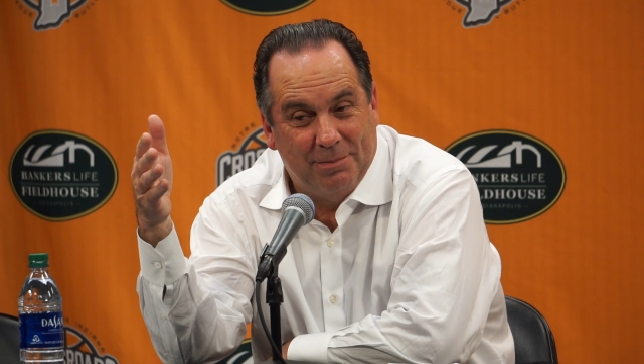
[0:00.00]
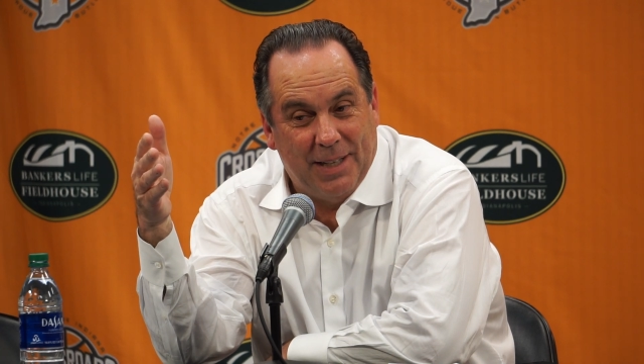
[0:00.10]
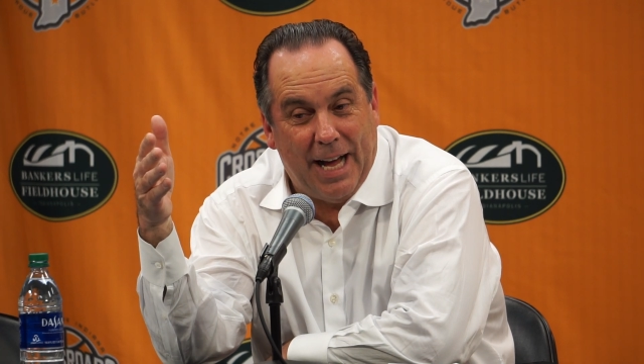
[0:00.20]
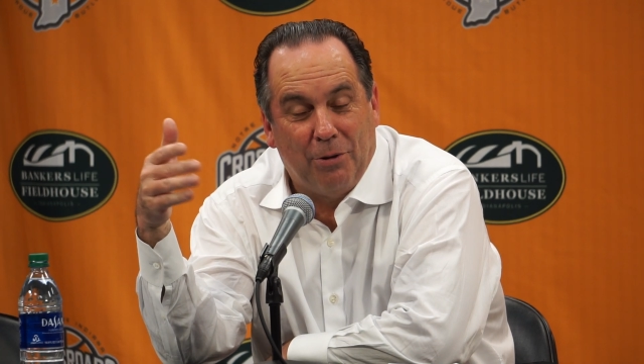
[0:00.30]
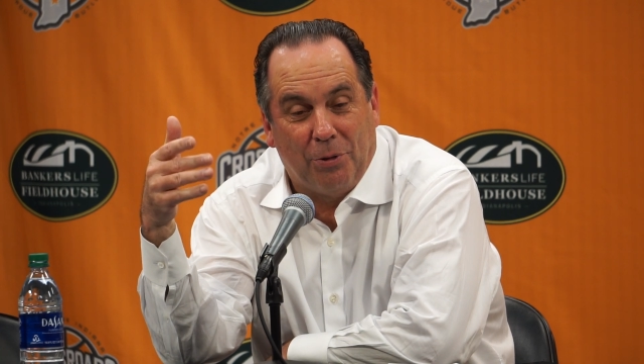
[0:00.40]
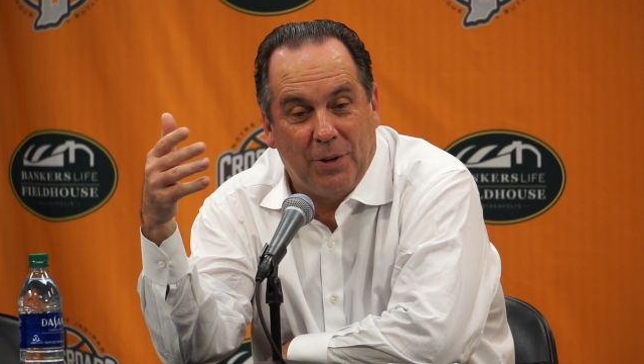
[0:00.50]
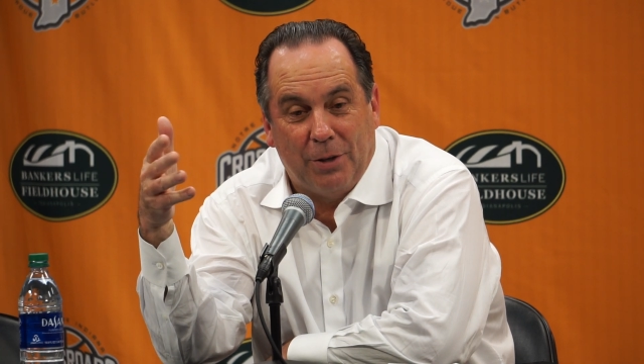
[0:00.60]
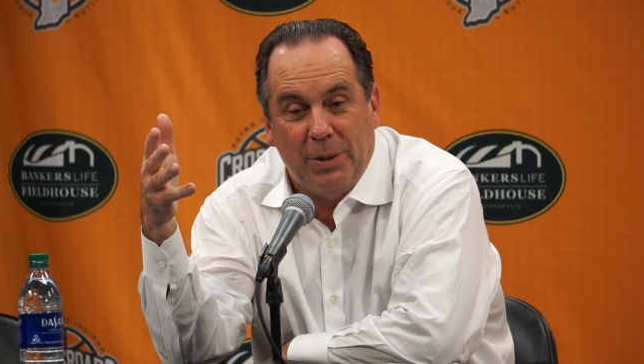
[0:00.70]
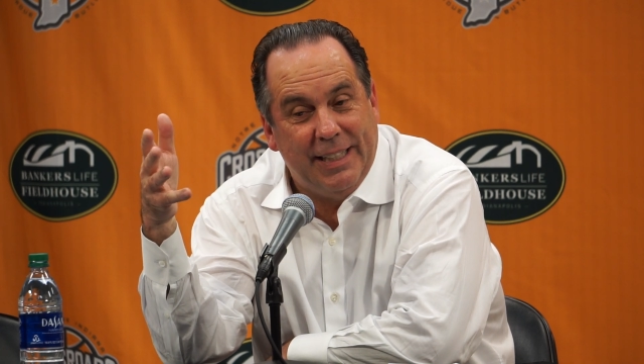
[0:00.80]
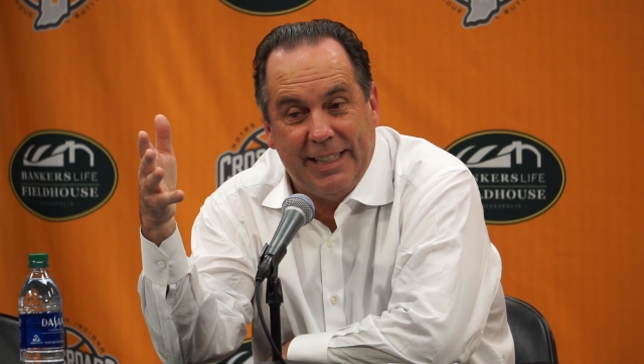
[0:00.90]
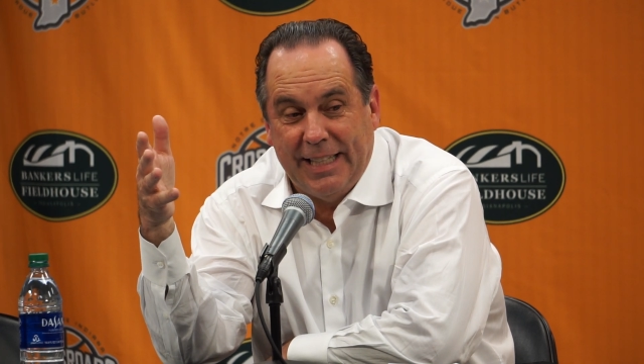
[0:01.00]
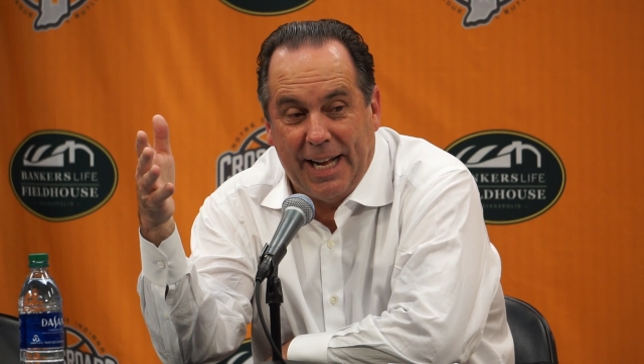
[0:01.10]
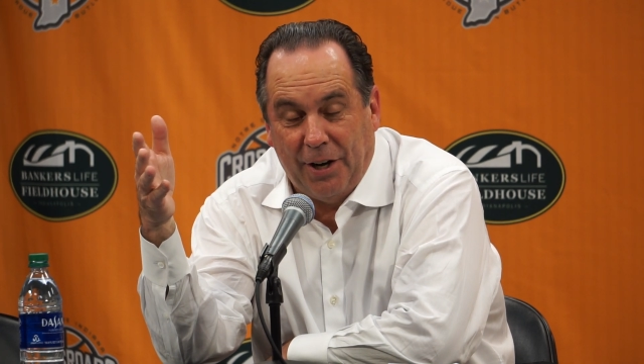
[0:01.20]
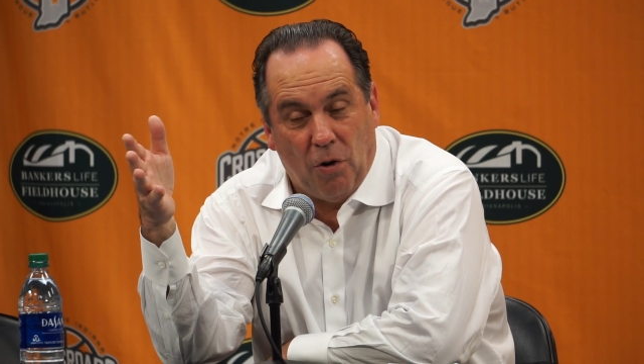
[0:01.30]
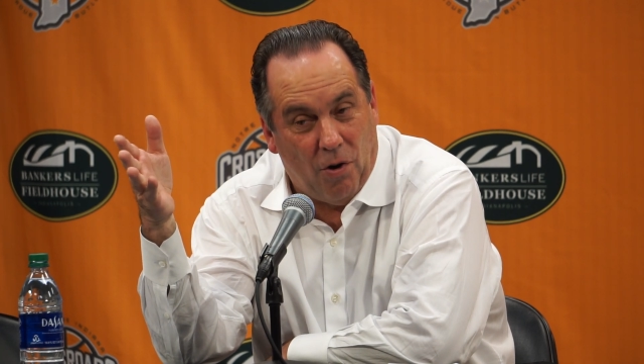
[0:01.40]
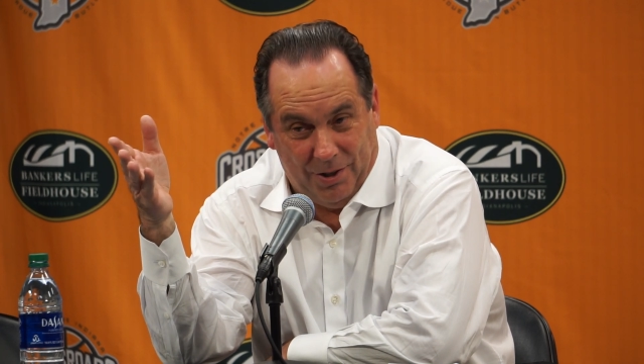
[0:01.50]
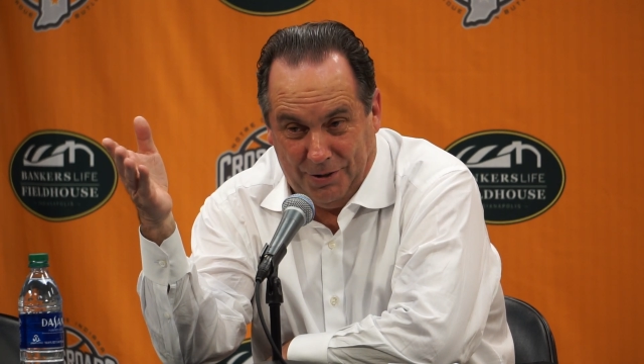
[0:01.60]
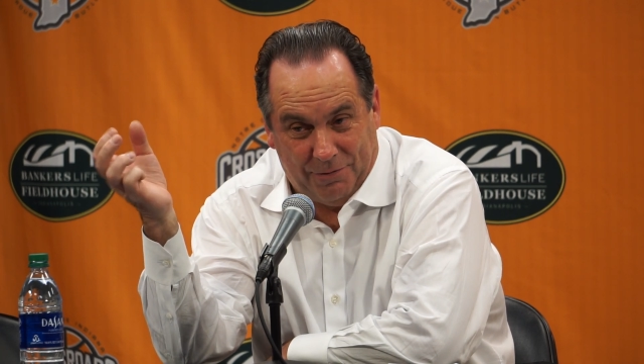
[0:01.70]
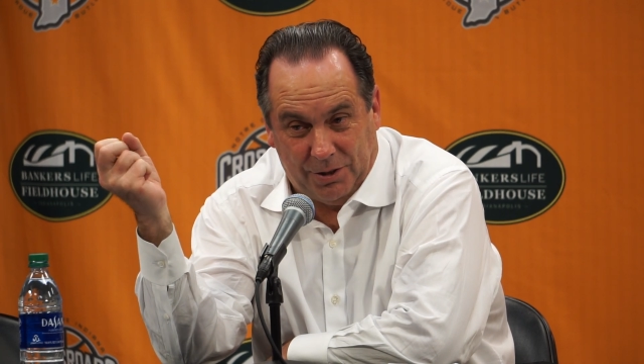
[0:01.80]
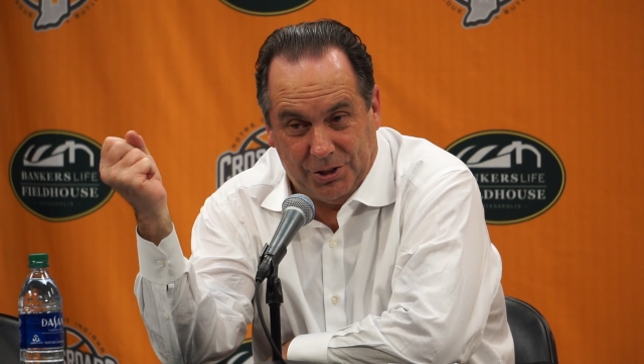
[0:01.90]
I don't think we did that at all in
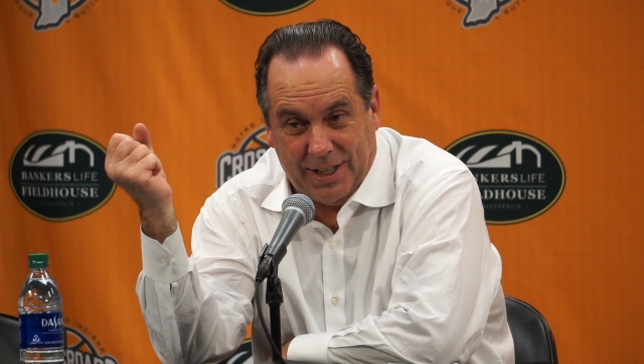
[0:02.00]
the first